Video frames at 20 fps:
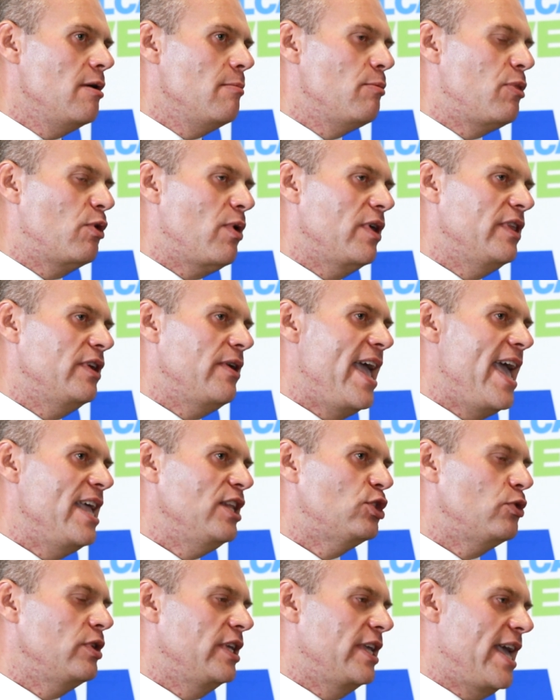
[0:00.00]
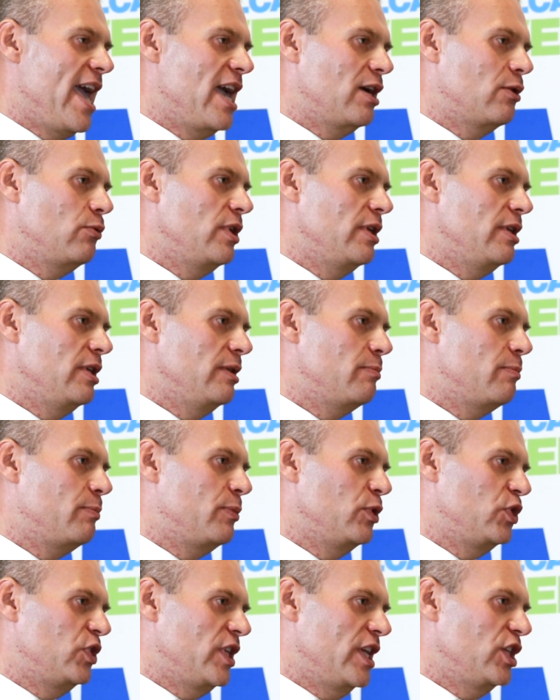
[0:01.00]
but rather entering equity
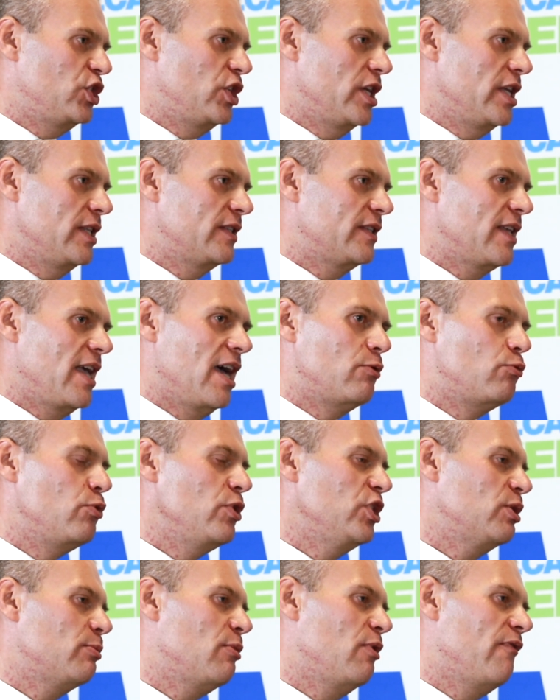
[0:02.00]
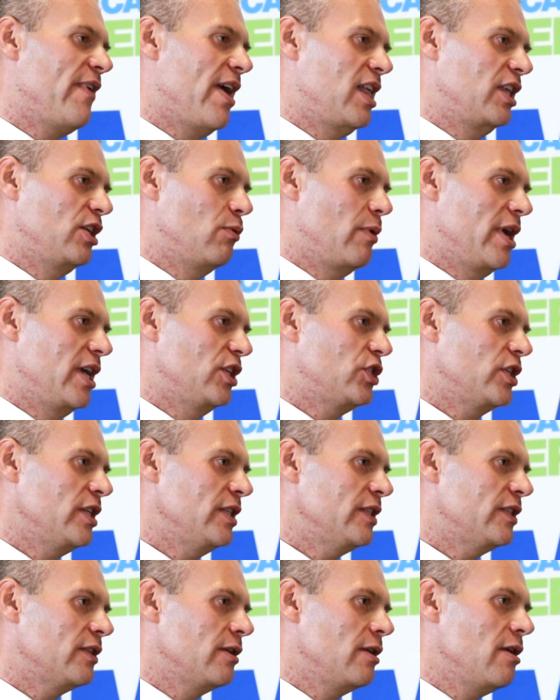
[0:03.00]
positions at reasonable
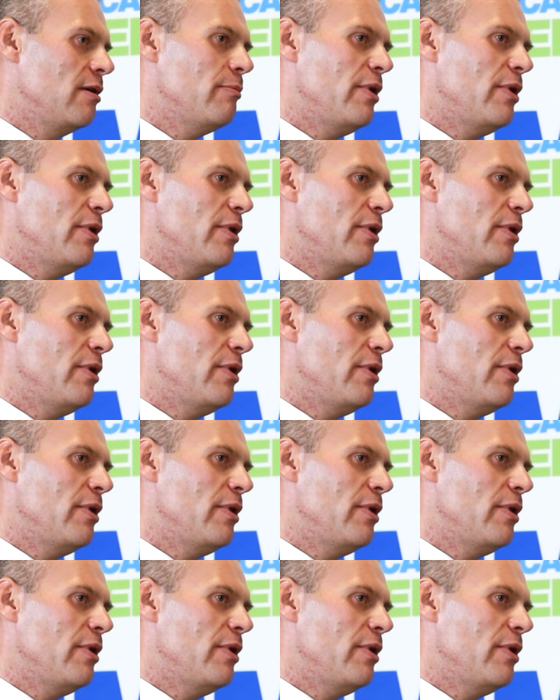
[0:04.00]
valuations,